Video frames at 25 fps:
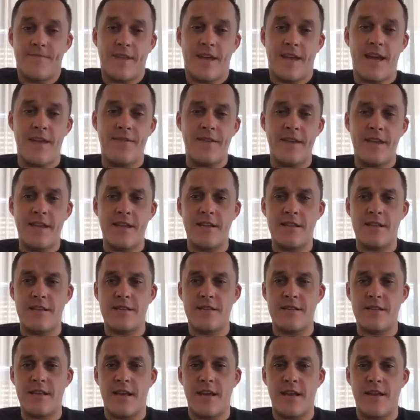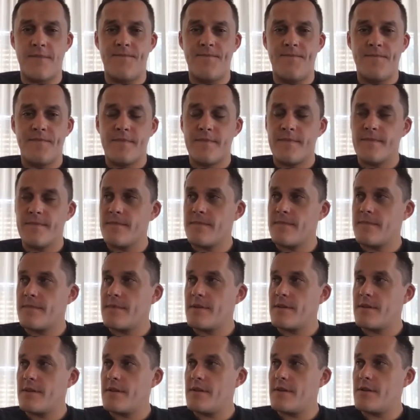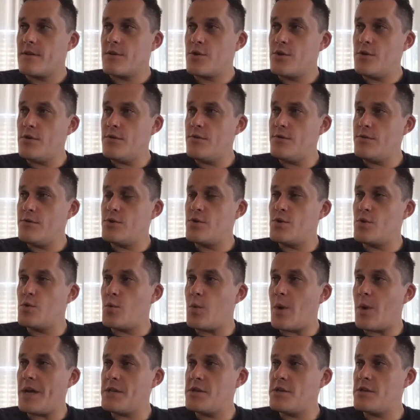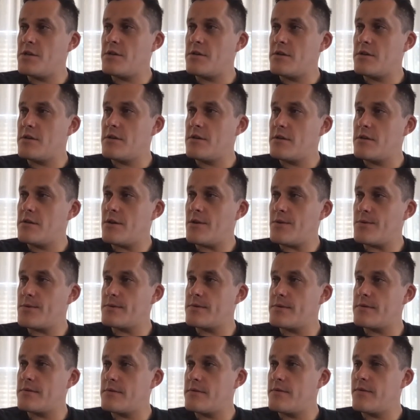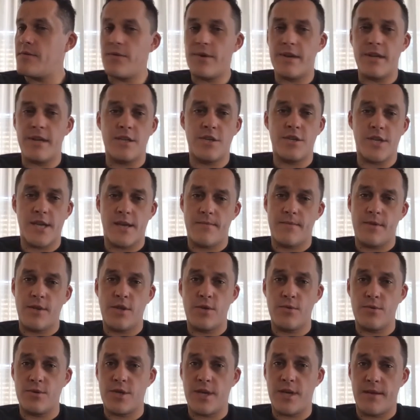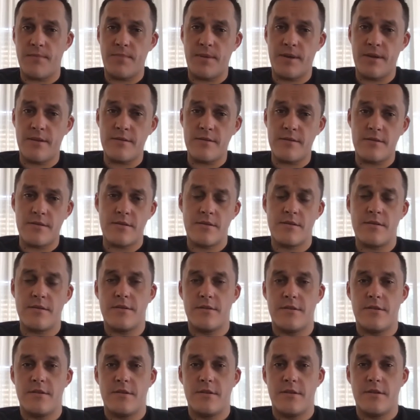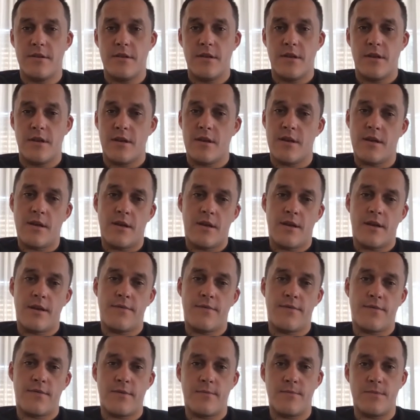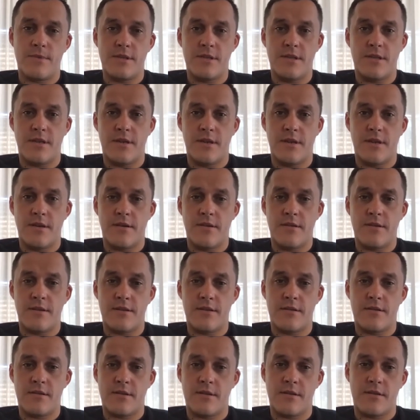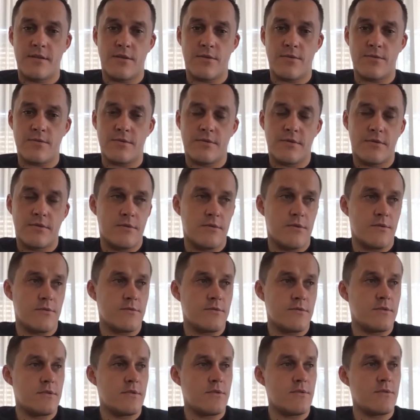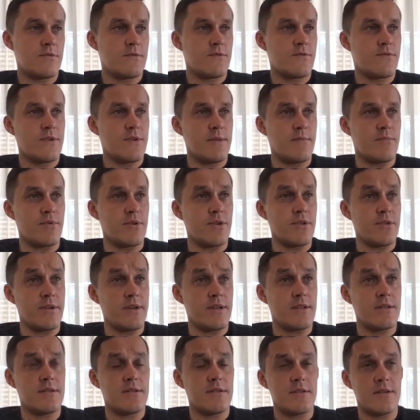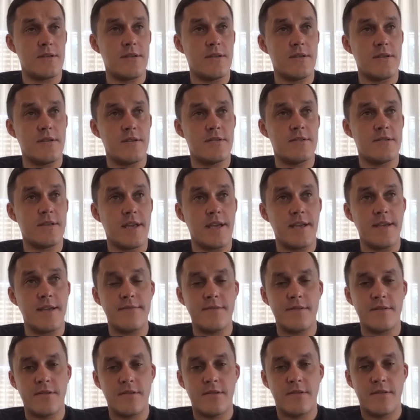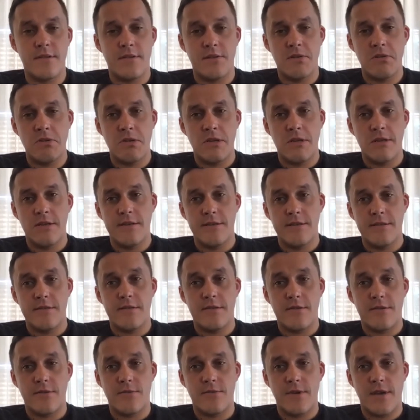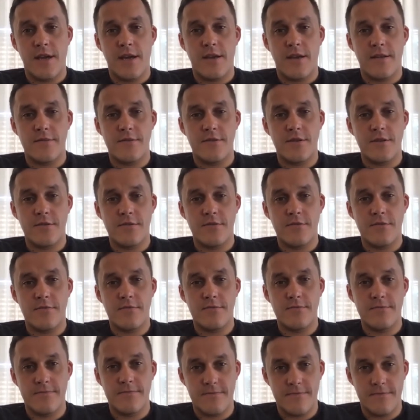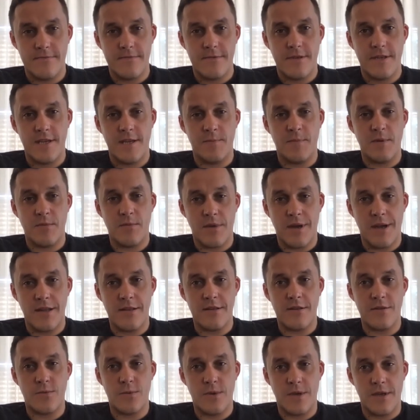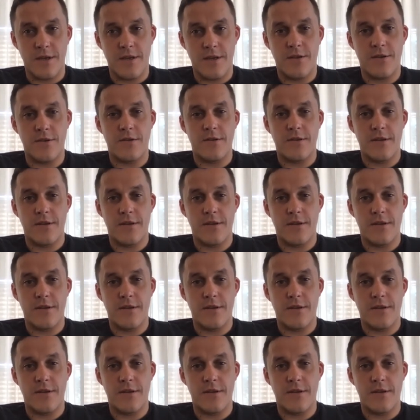I think it's good to watch those three new champions from this year. That those three brilliant saves. So yeah, and just to keep in mind that we